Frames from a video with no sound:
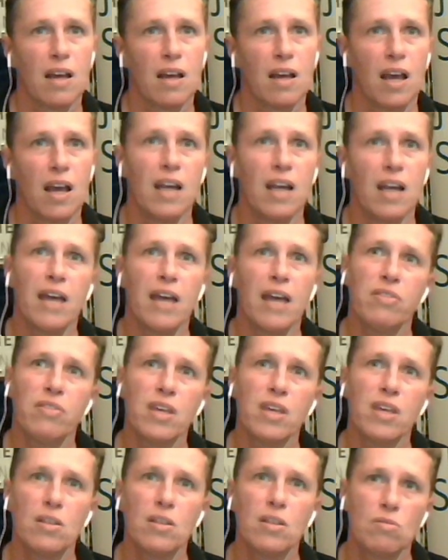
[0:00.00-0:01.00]
And I
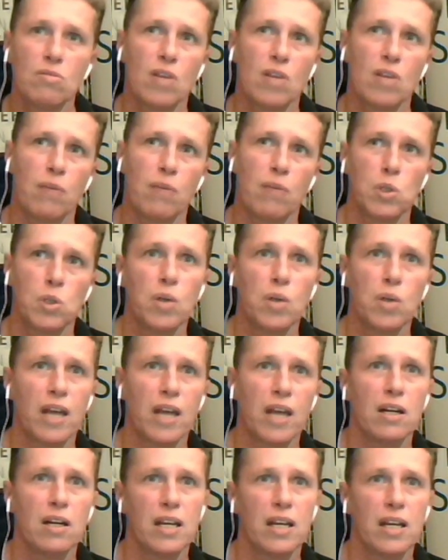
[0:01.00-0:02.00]
think I was
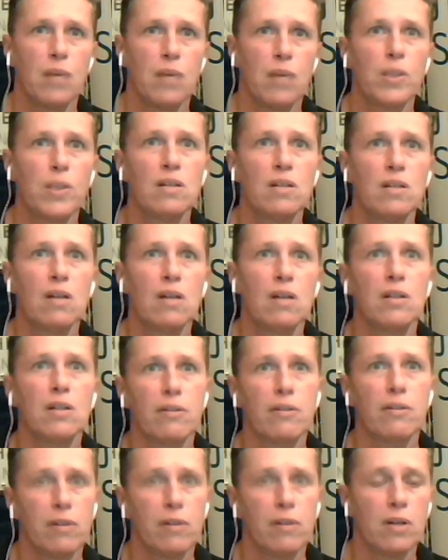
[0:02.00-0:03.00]
together there with
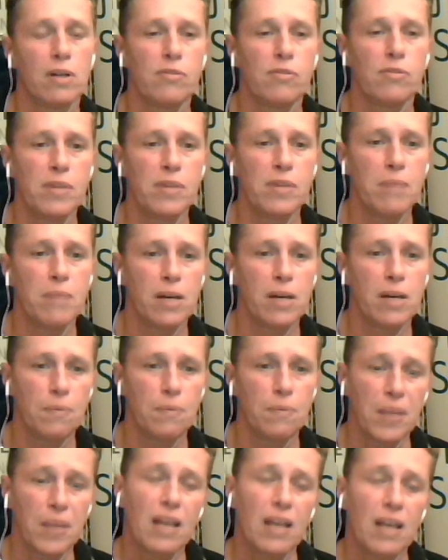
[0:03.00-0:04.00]
another female,